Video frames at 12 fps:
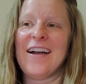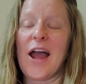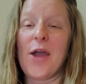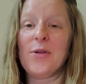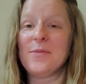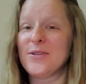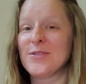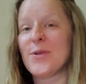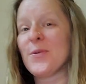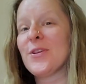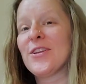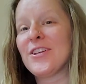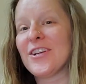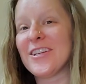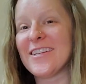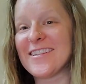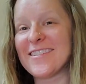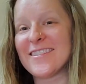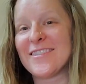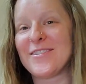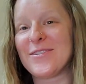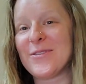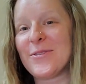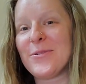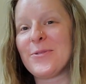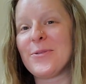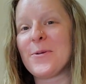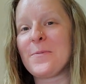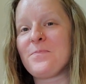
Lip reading: I would be so curious to